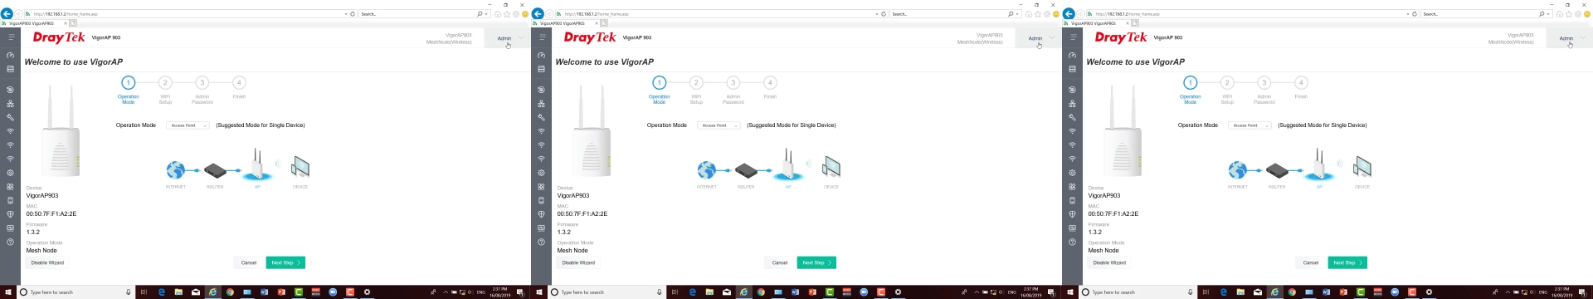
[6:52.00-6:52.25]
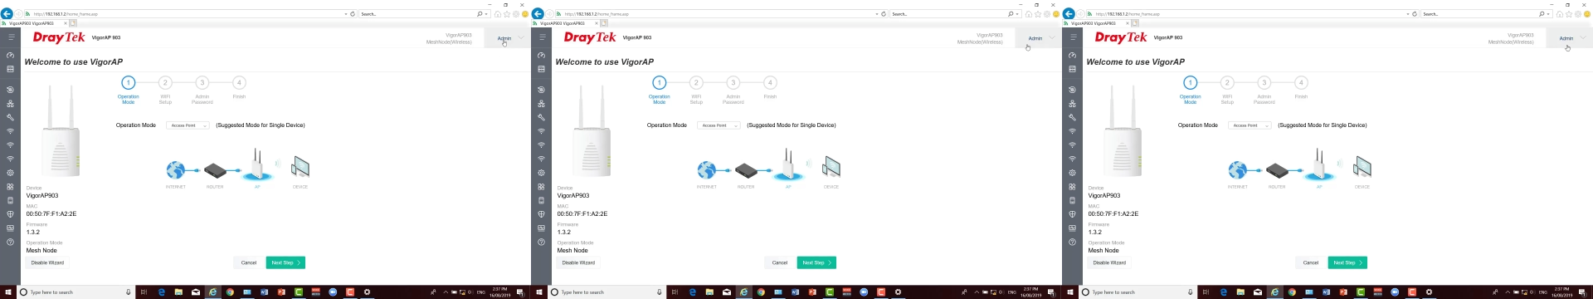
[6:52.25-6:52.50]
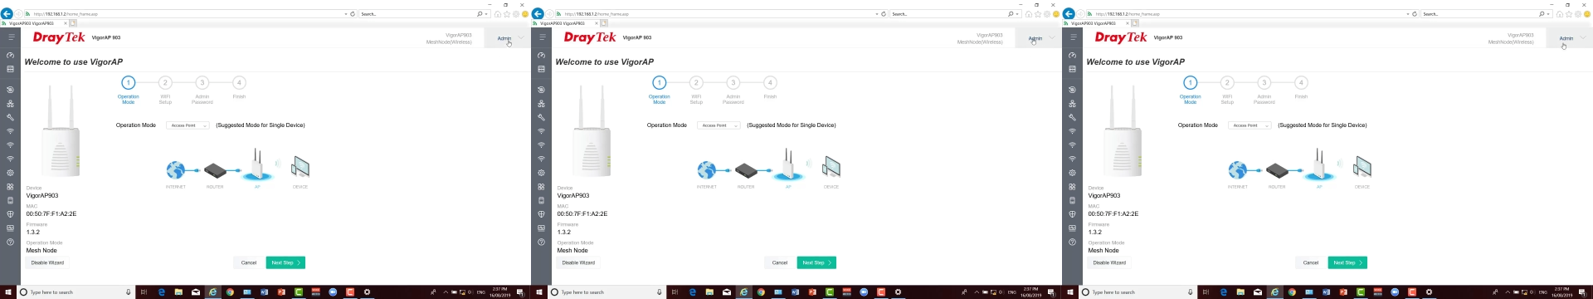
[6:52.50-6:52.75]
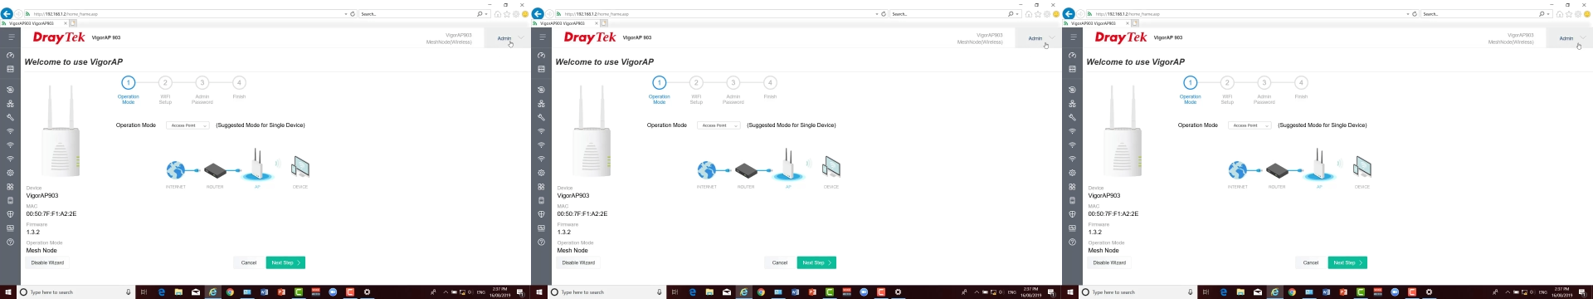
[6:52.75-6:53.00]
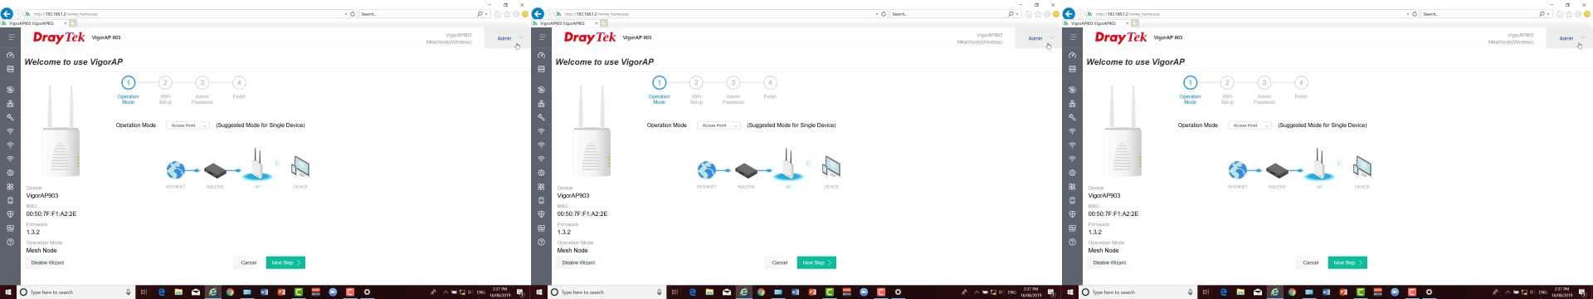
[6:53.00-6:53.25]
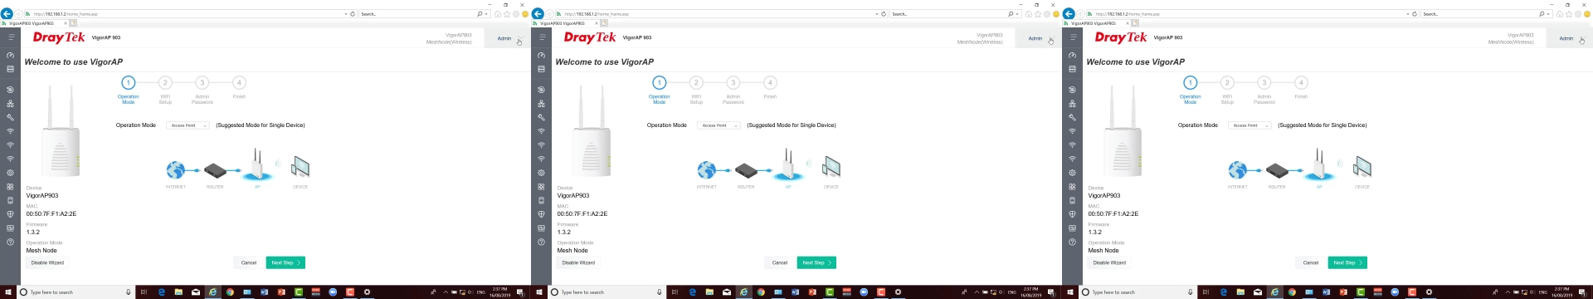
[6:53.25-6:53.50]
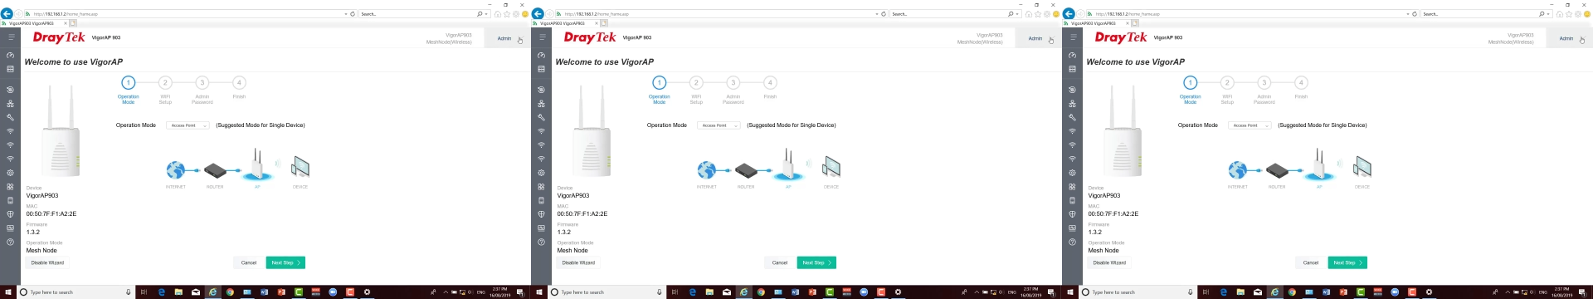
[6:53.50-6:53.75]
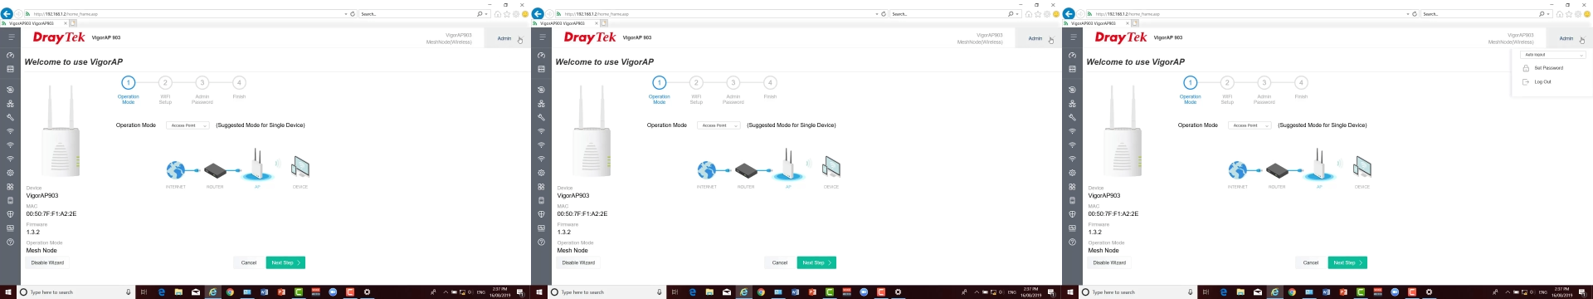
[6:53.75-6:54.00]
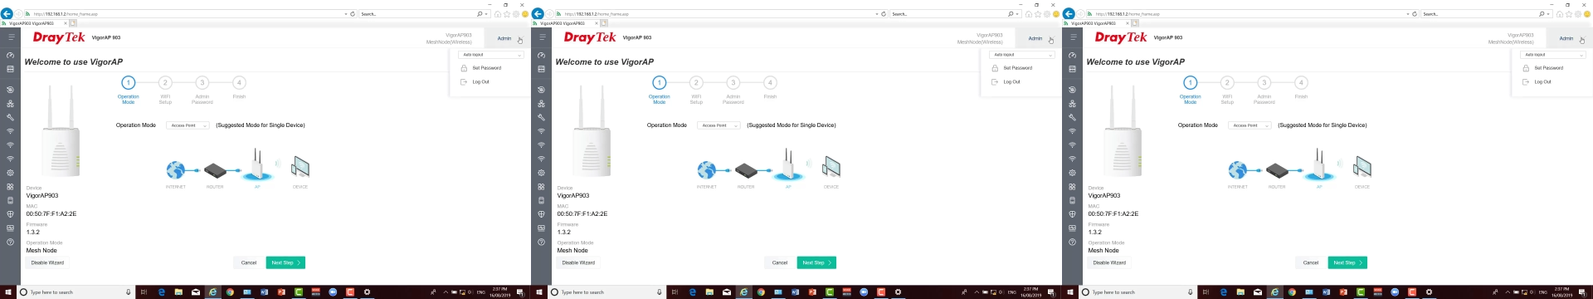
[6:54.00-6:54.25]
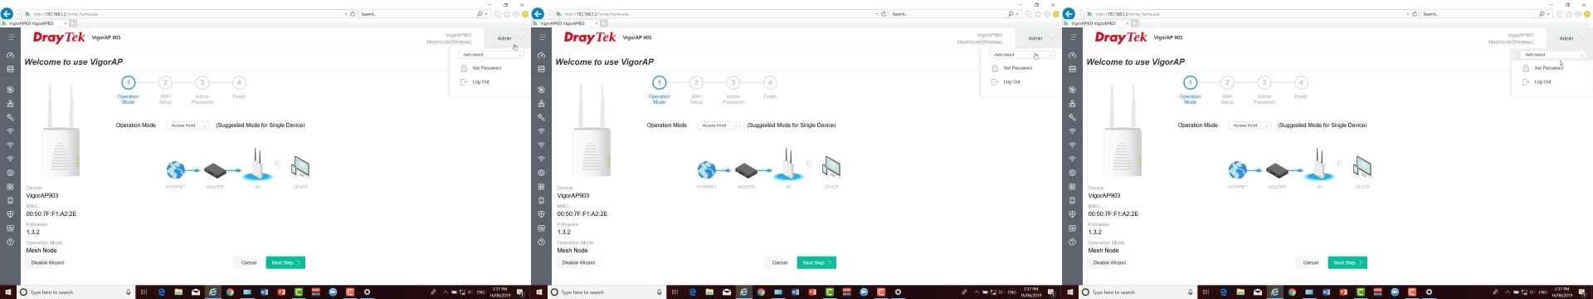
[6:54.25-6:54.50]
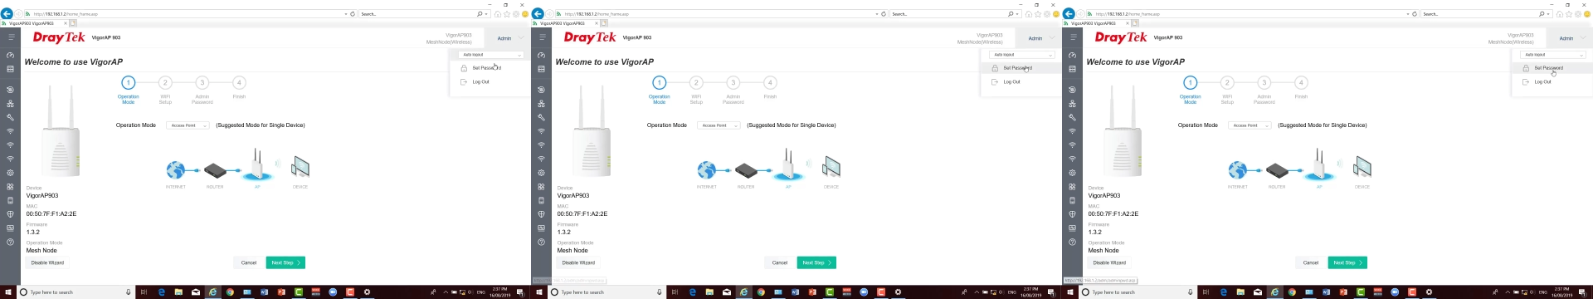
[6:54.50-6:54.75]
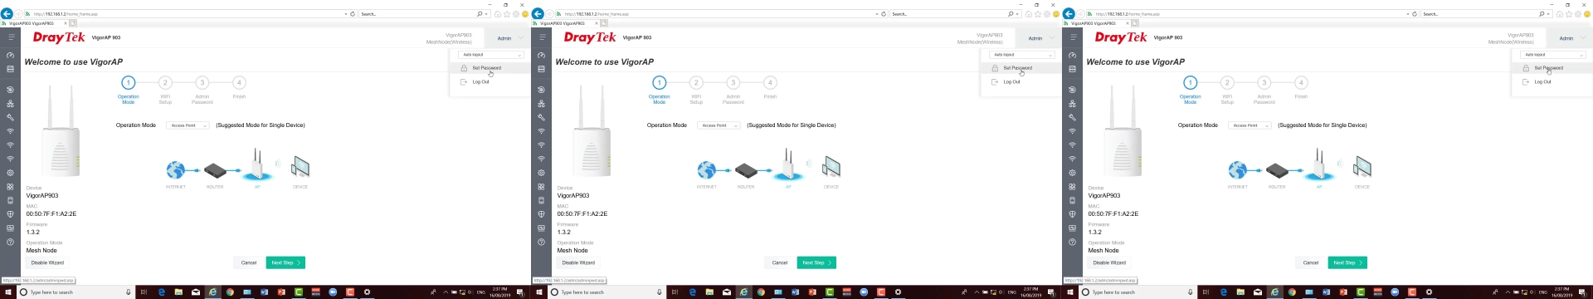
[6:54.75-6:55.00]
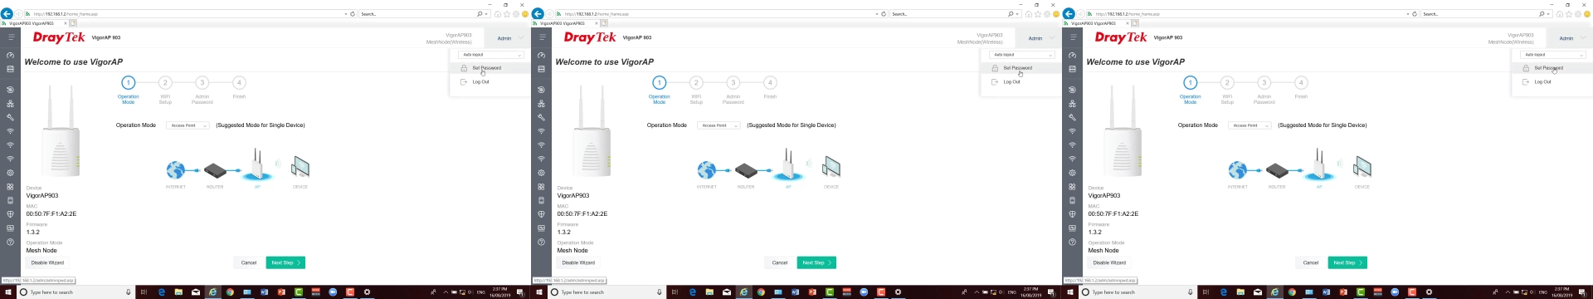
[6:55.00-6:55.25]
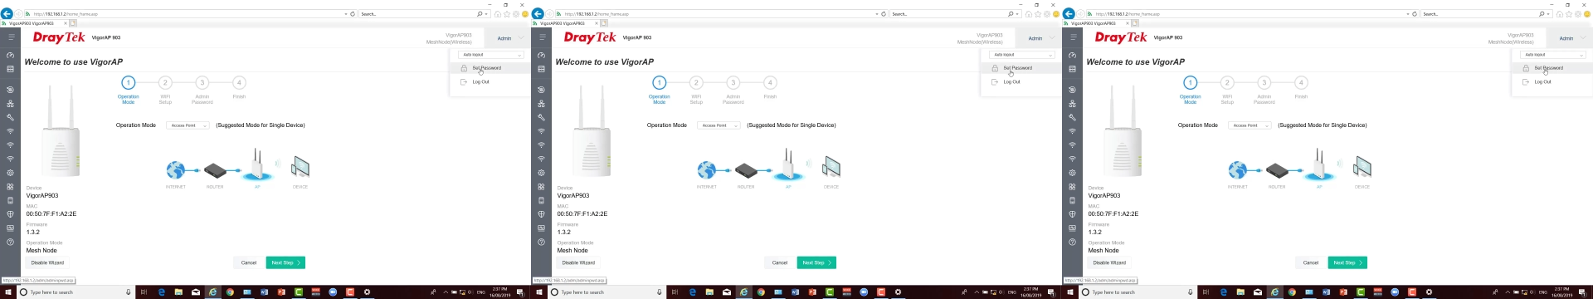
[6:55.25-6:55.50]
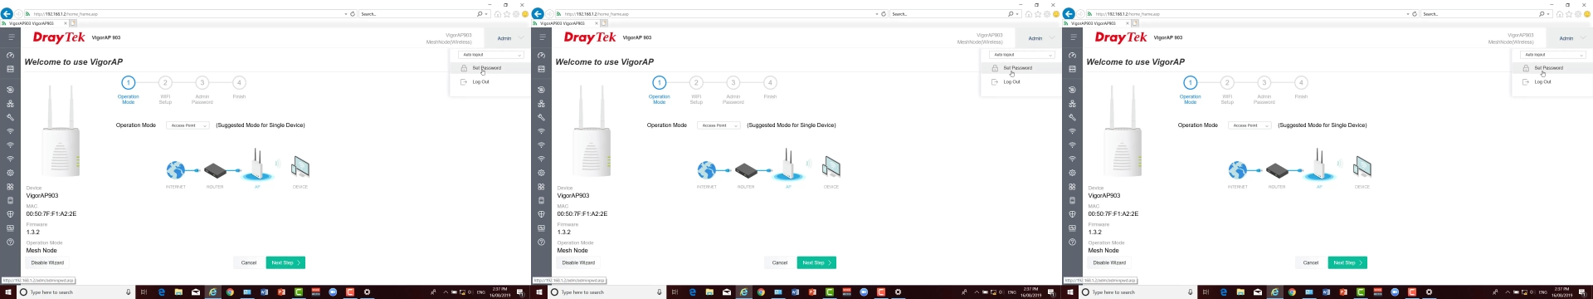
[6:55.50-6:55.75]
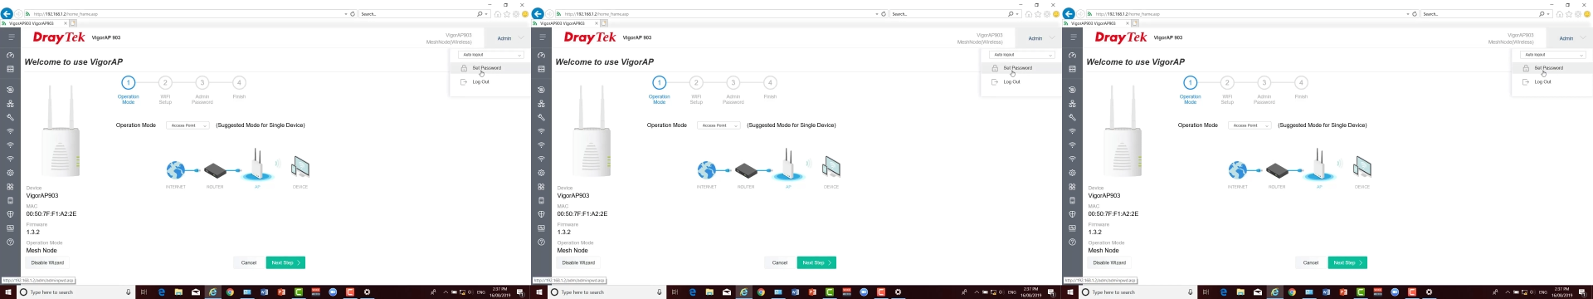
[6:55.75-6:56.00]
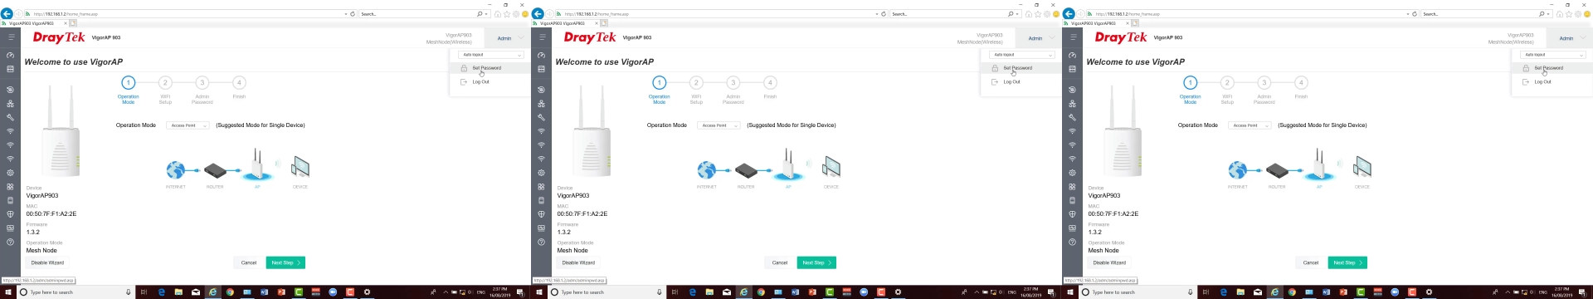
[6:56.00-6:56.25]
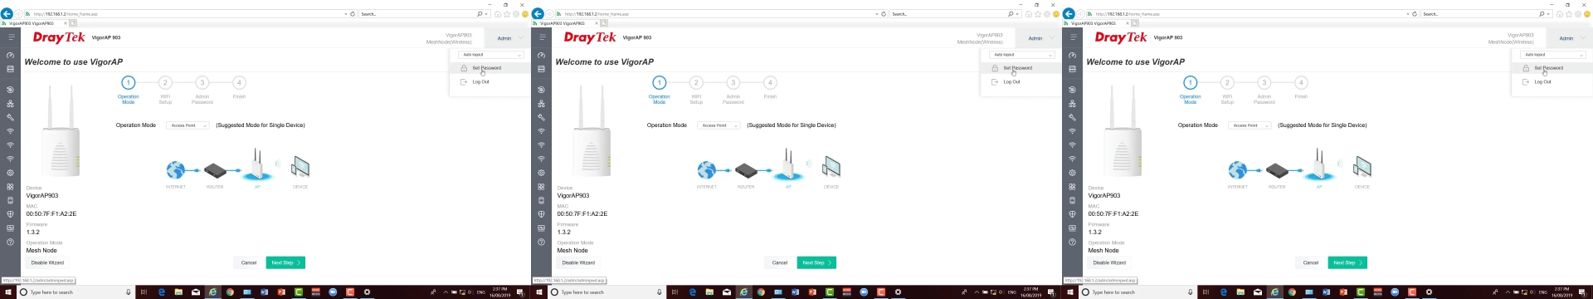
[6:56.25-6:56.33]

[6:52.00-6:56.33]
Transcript: [unreadable: no face in view]